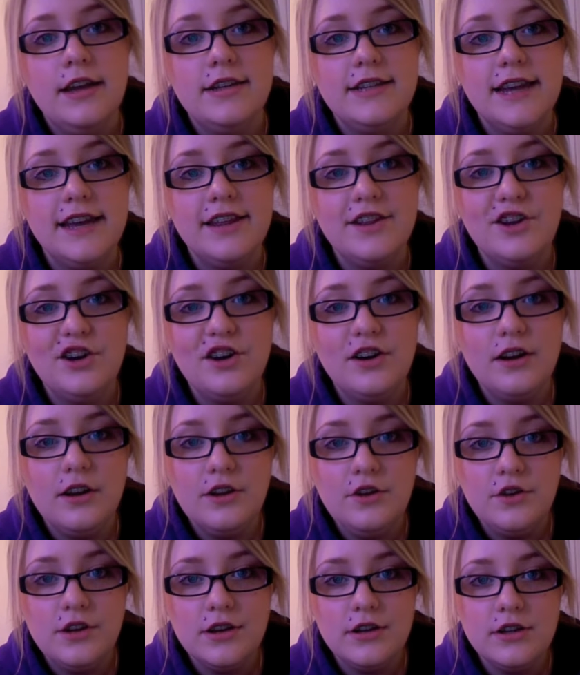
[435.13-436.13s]
Taylor,
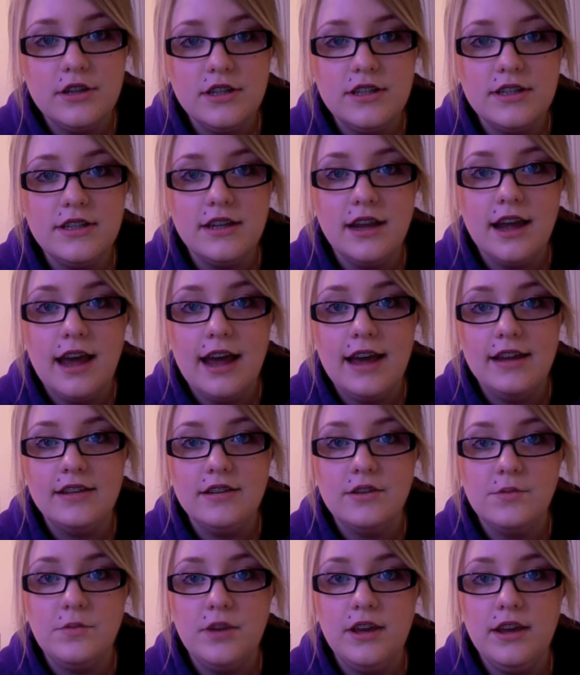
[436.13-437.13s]
you can just
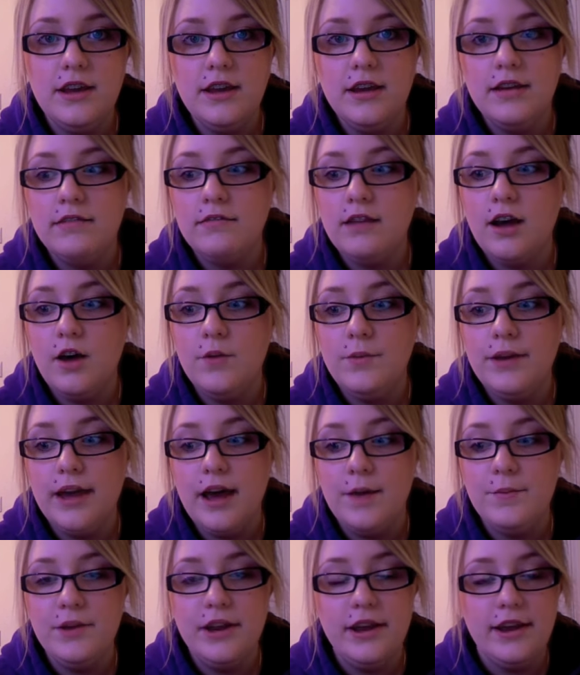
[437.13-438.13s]
ask me. I'll be
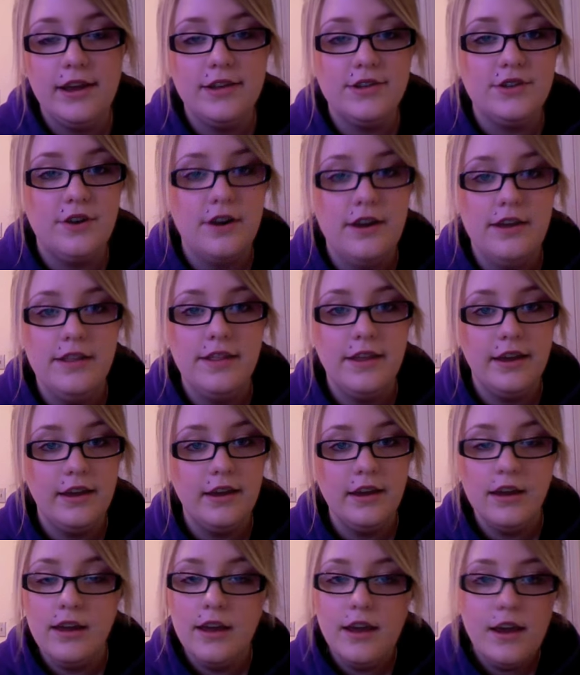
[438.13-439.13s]
happy to answer
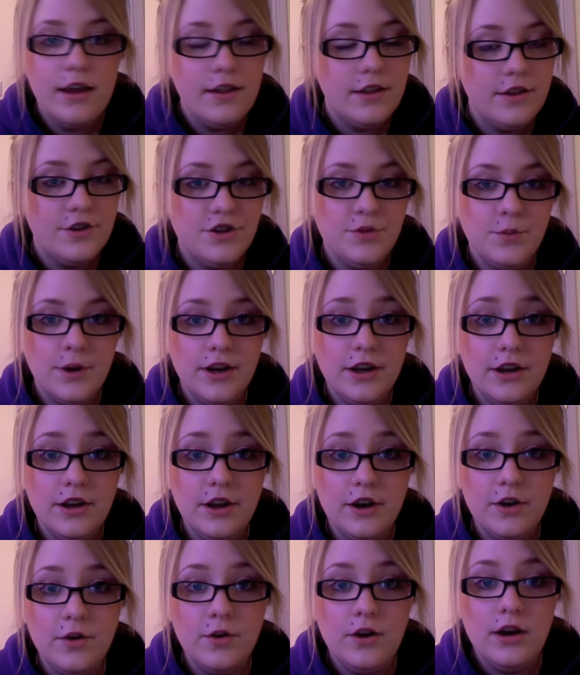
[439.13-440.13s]
anything that you want to
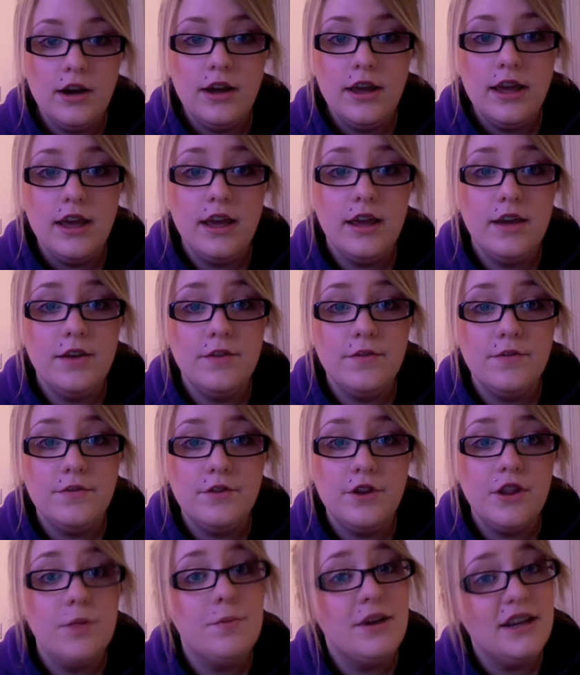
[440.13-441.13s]
know, if
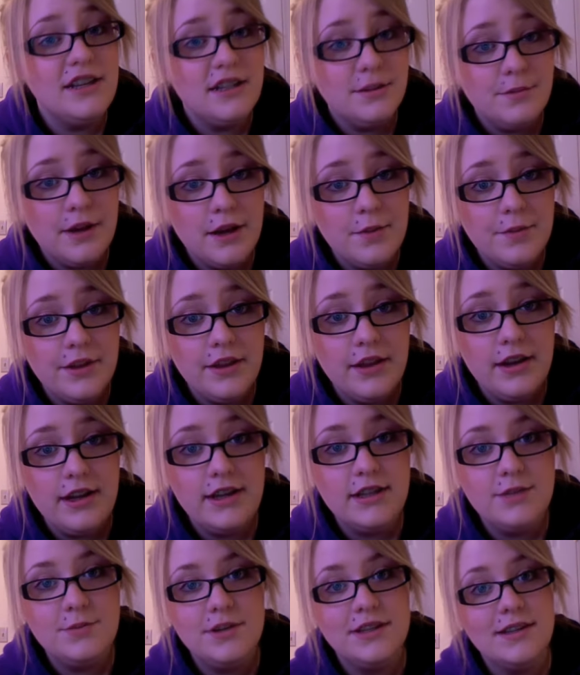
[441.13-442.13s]
to the best of my
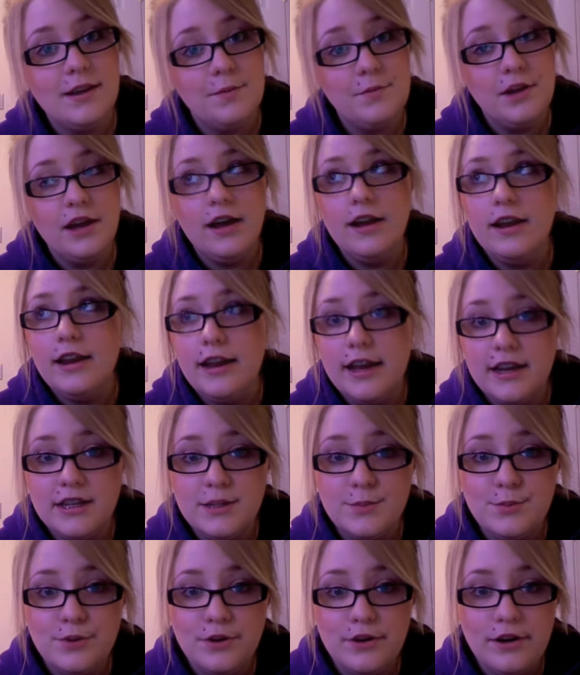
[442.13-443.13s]
abilities, because I'm not an
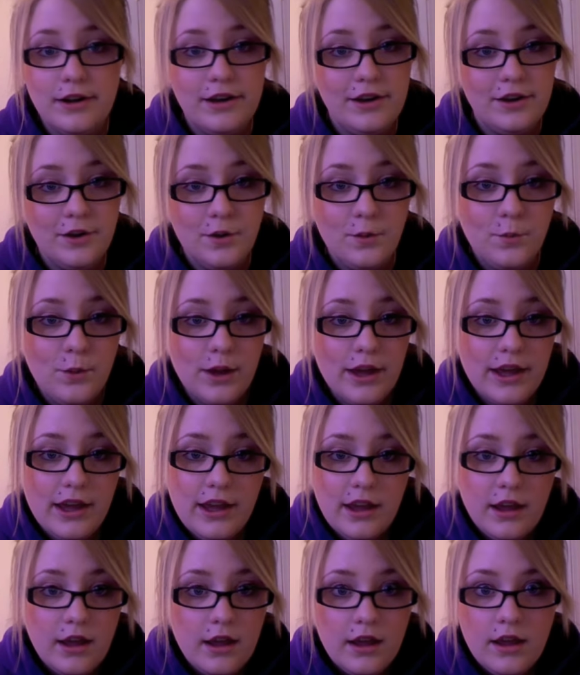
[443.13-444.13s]
expert. In no
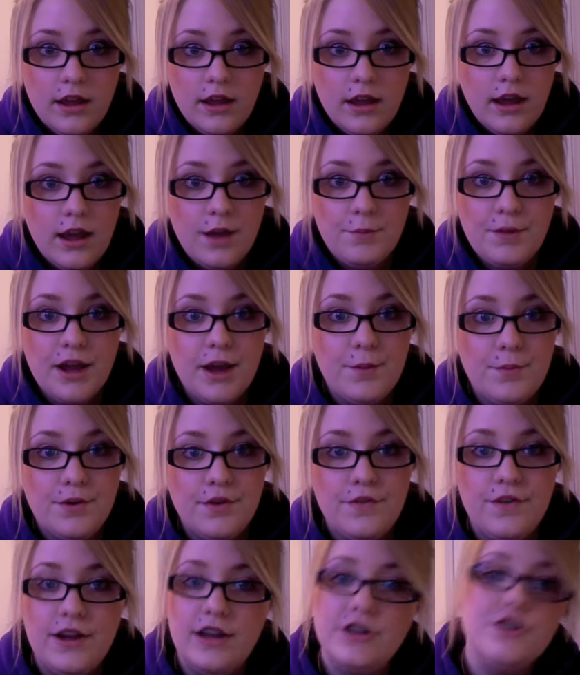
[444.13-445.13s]
way am I a
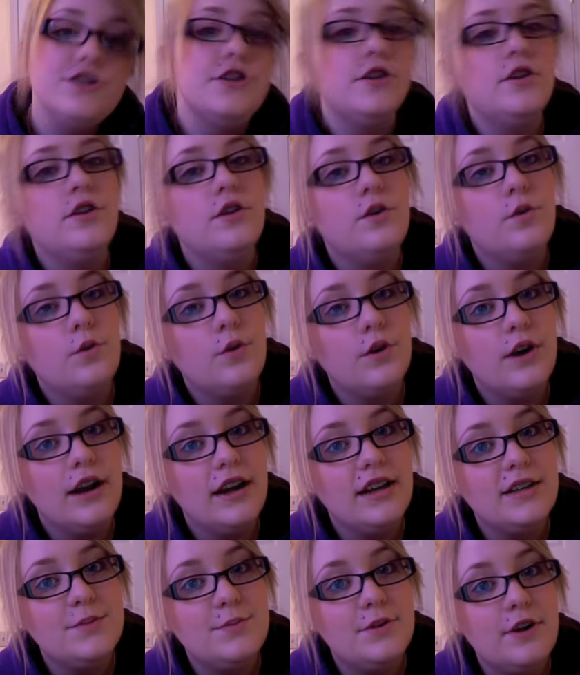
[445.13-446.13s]
professional or
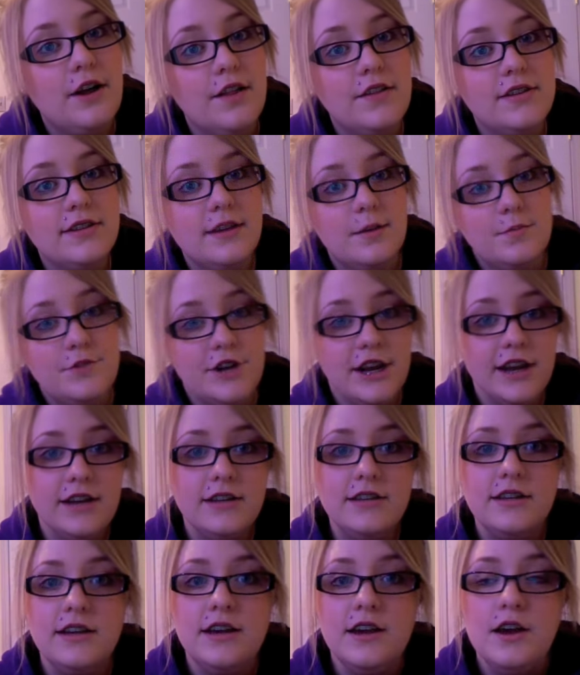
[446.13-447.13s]
expert on the
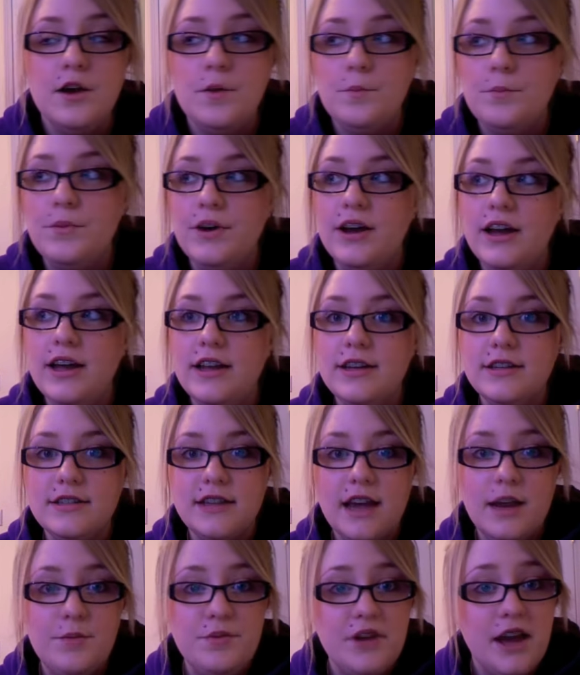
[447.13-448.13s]
subject, but
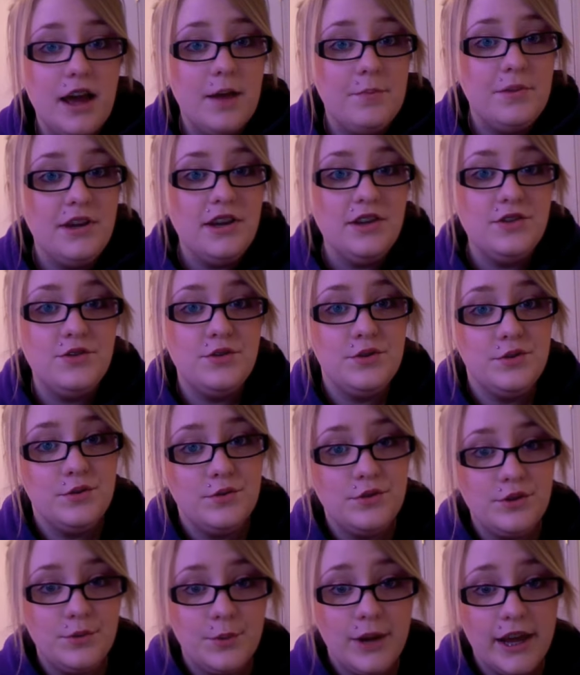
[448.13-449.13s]
I'd be happy
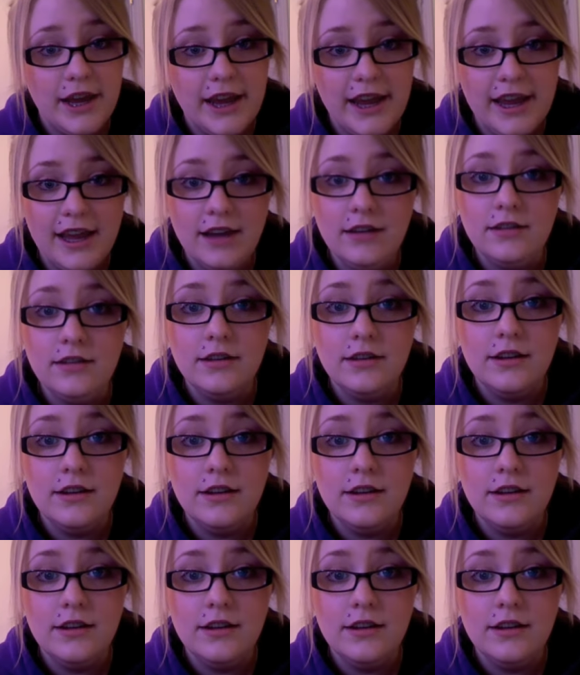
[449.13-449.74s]
to do what I can.